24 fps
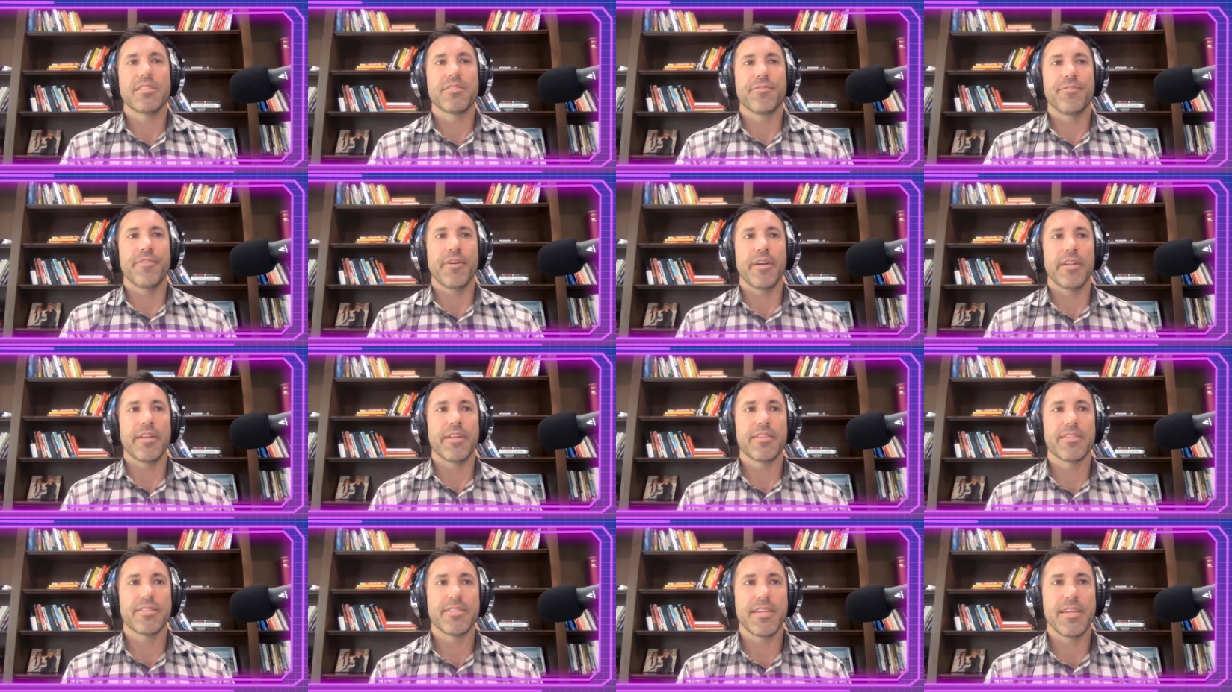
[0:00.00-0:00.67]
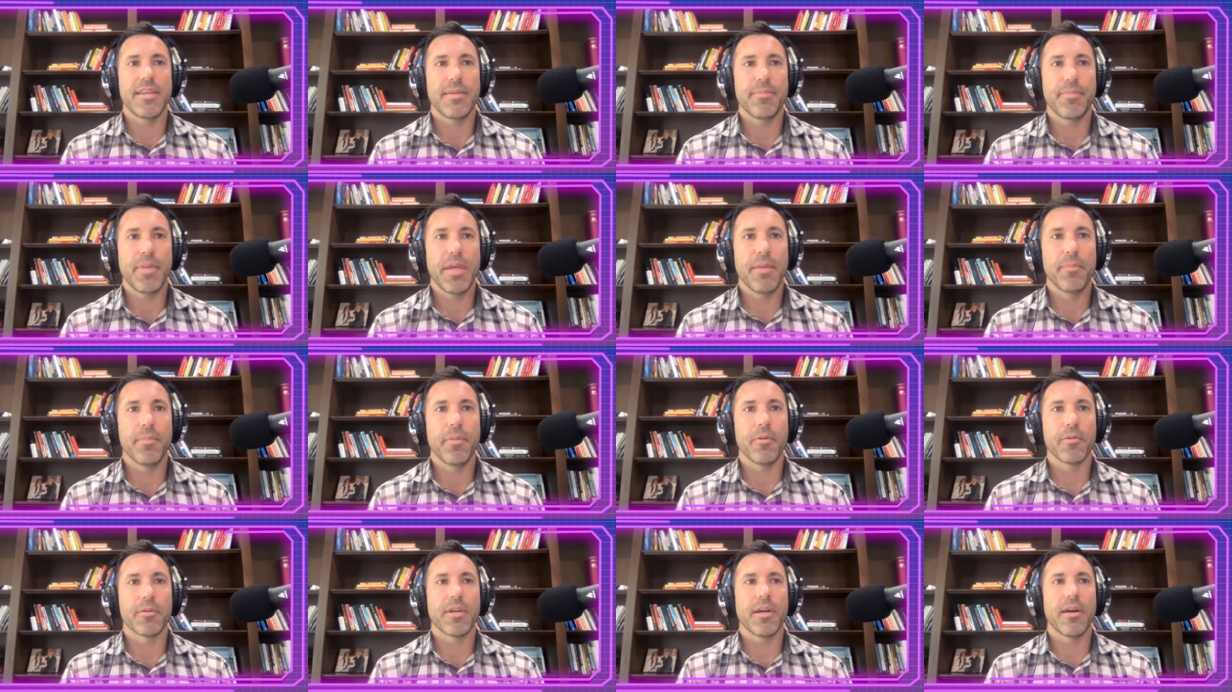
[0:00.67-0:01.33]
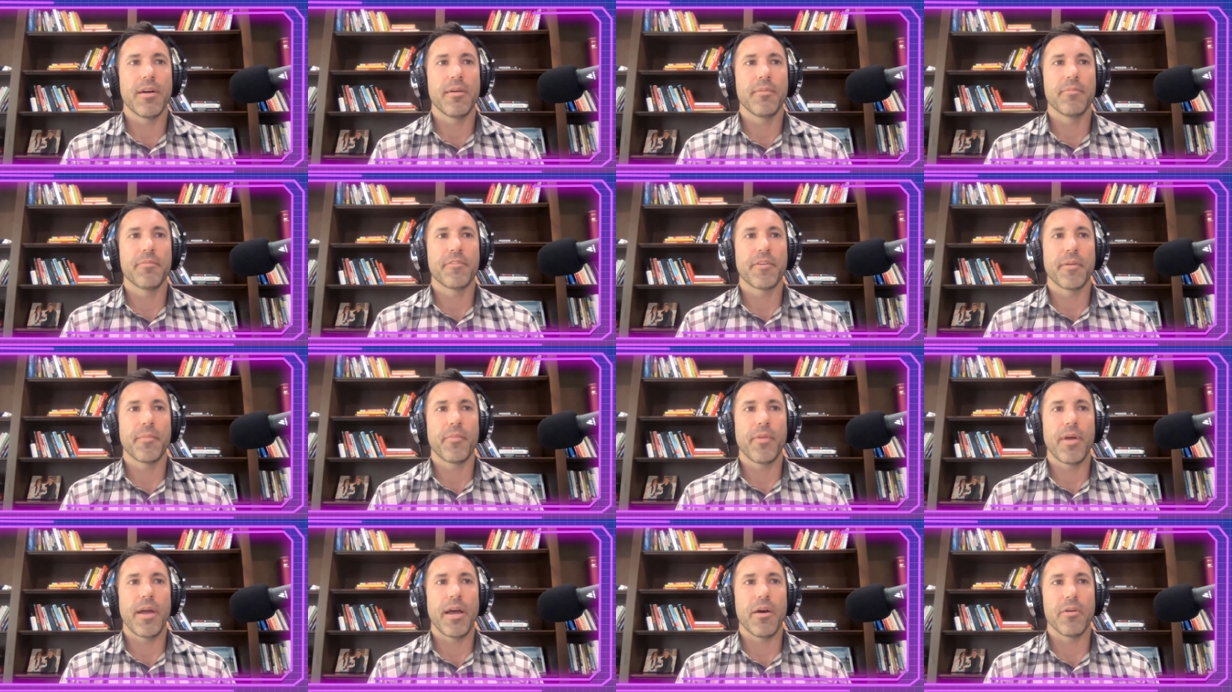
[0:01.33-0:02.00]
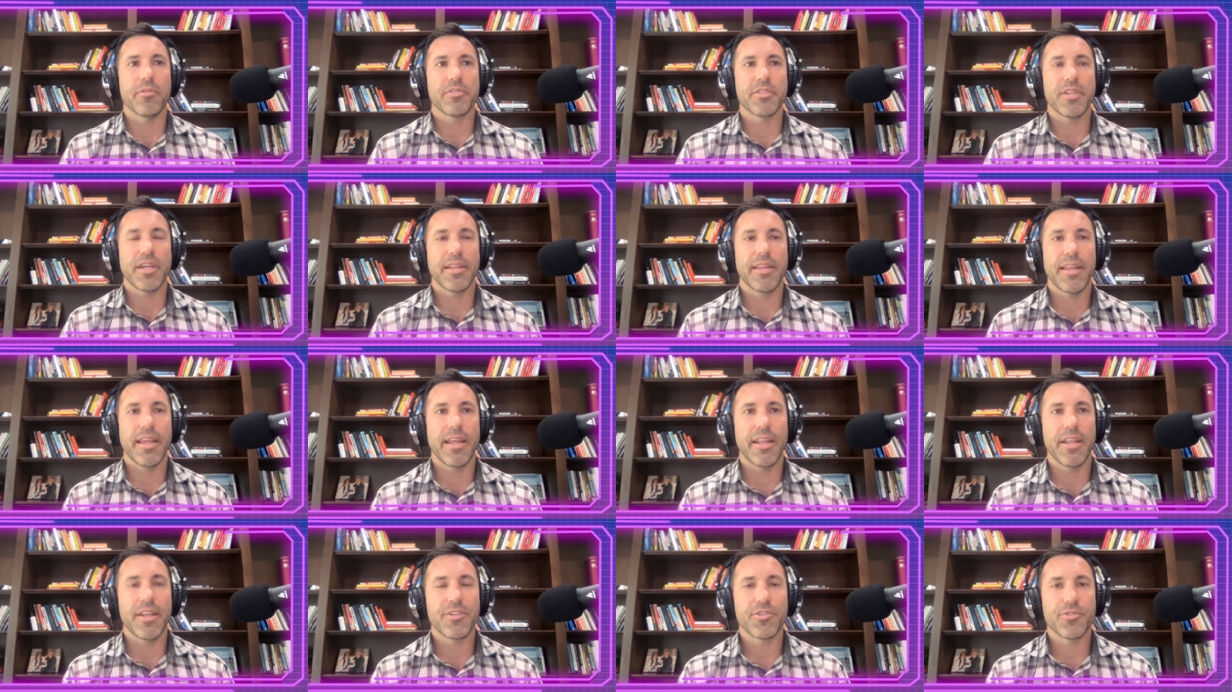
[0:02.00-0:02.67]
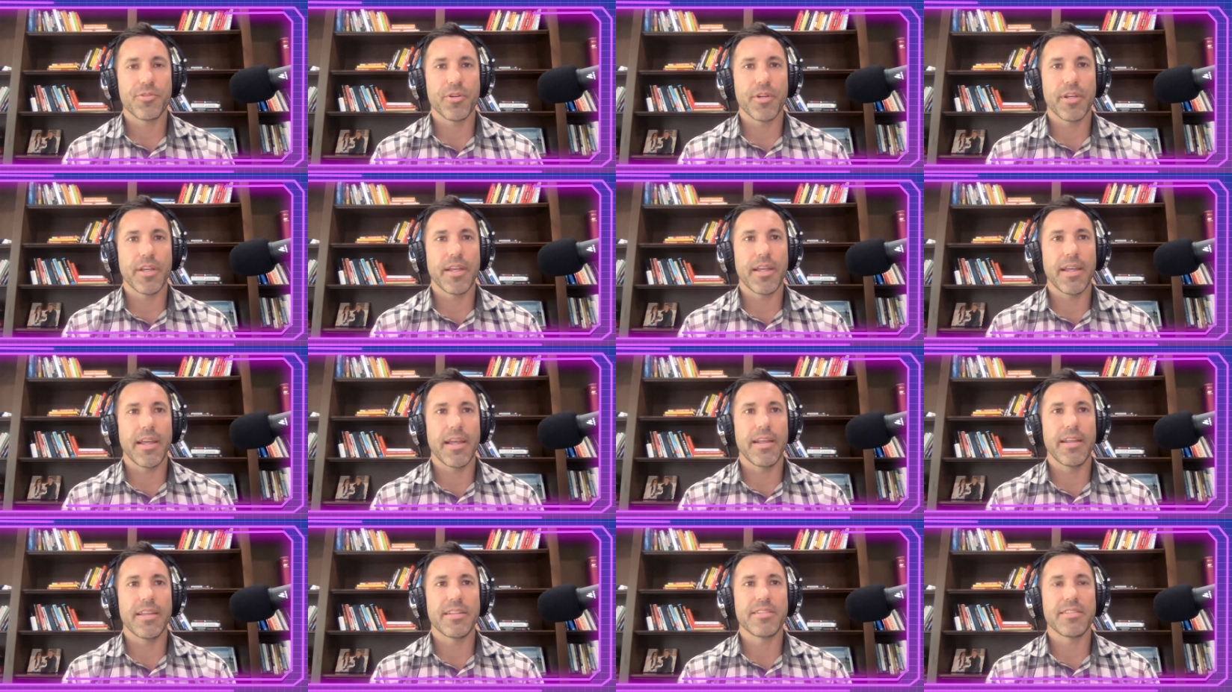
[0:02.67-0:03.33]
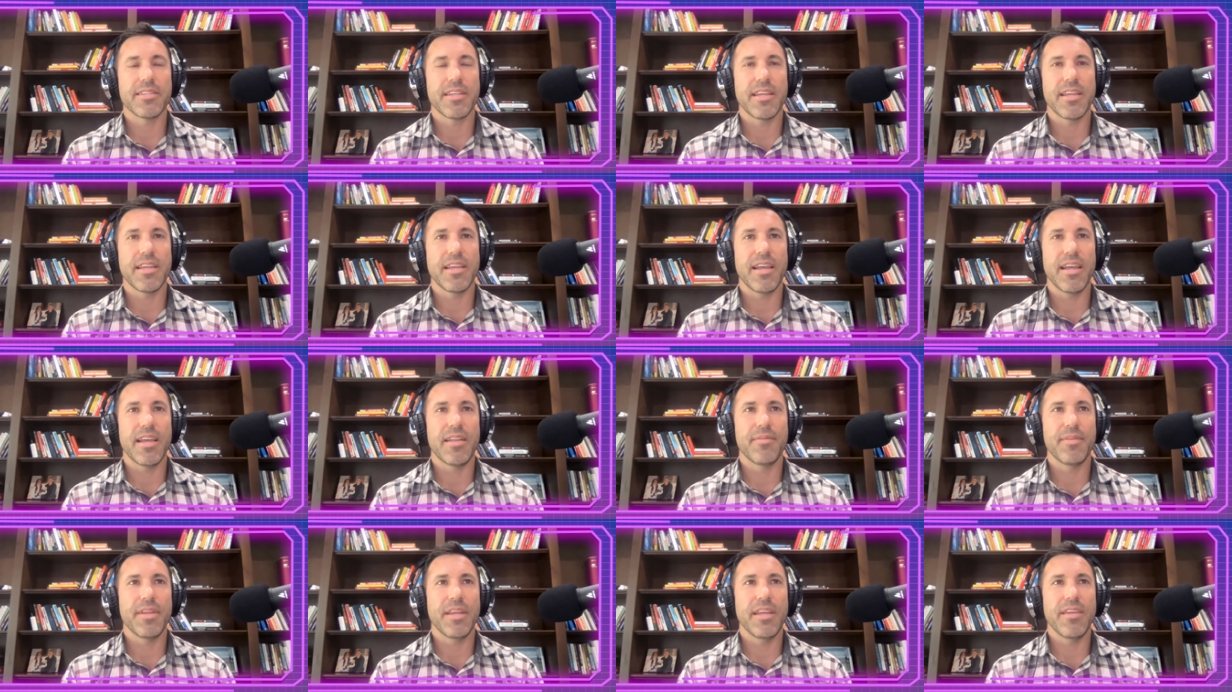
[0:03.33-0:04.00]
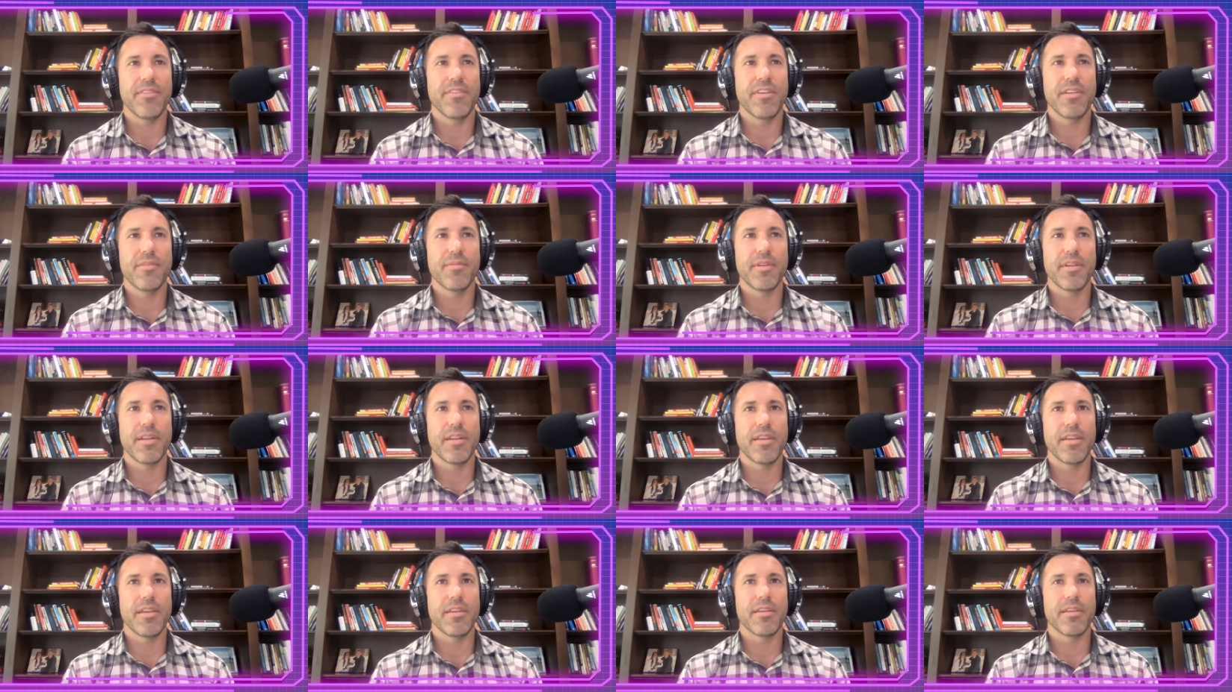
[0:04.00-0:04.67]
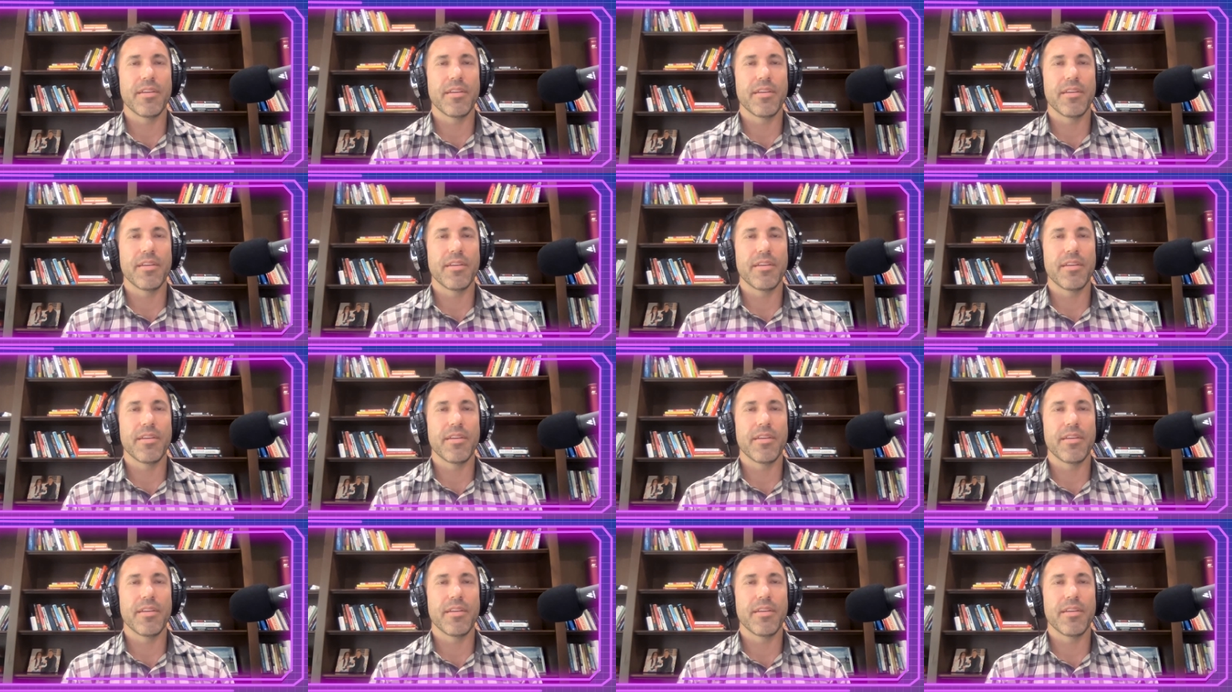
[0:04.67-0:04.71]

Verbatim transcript: it's fun to see people come from outside the industry and it's and even